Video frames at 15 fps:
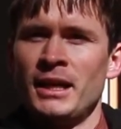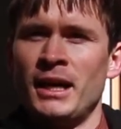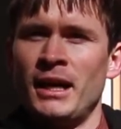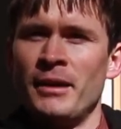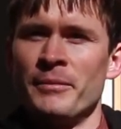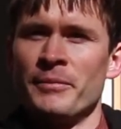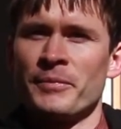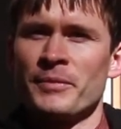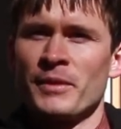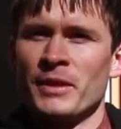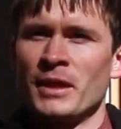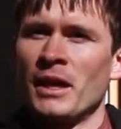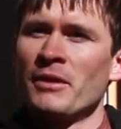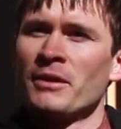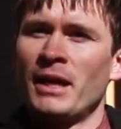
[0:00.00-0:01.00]
Um,
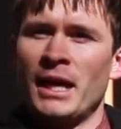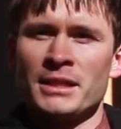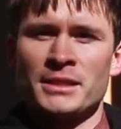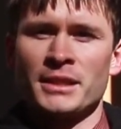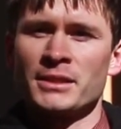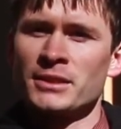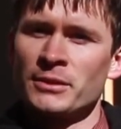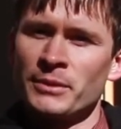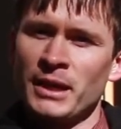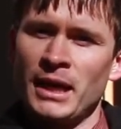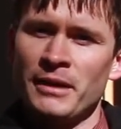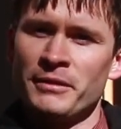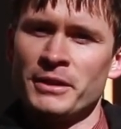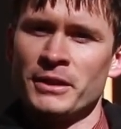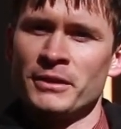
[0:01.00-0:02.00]
the other assets that we
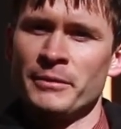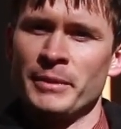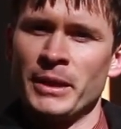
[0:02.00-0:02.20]
have here in the